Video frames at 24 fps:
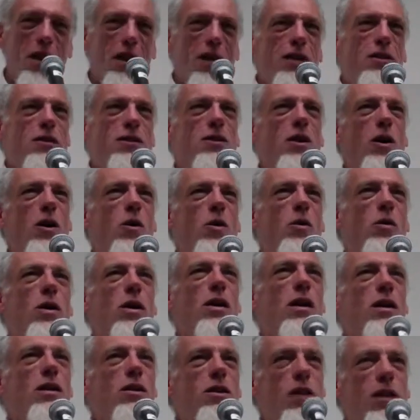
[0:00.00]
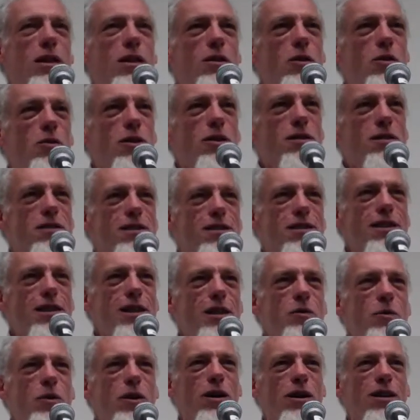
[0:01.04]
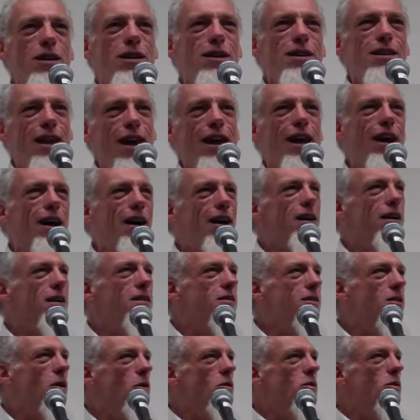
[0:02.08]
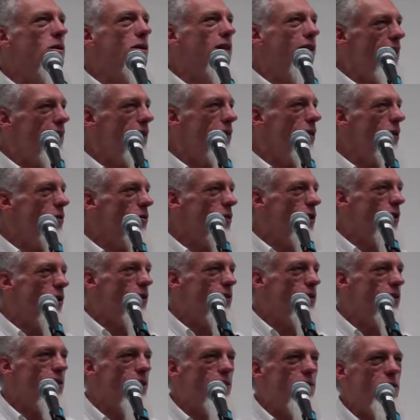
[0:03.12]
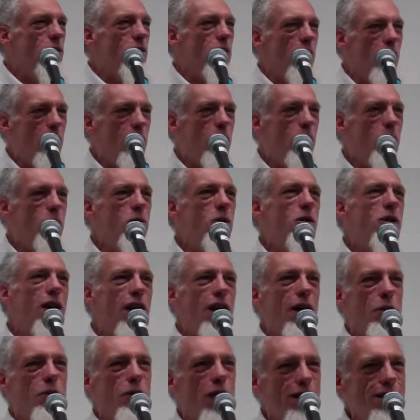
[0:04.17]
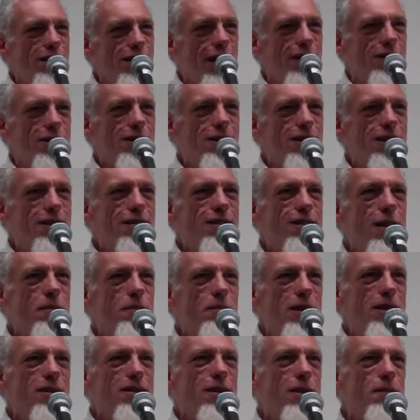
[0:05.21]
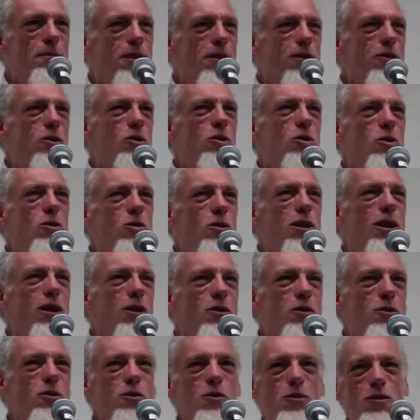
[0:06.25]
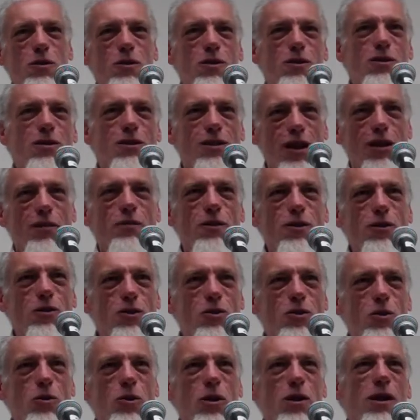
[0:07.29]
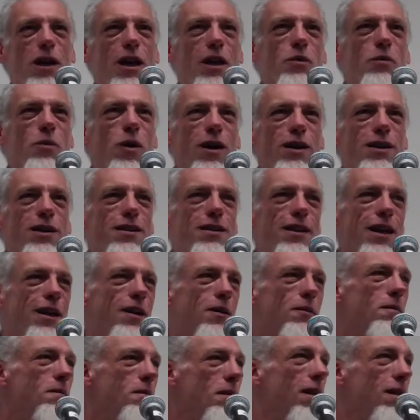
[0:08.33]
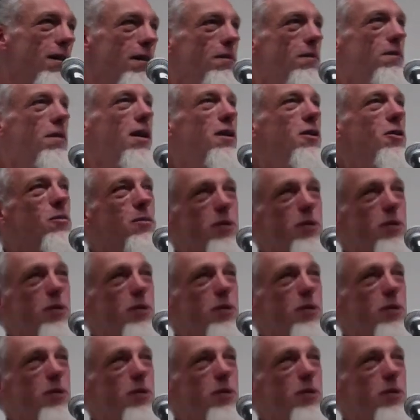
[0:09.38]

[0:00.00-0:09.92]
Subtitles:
So you can see so get note cards of your own, write down things that mean something to you, tell yourself the story and write it down. And thank you,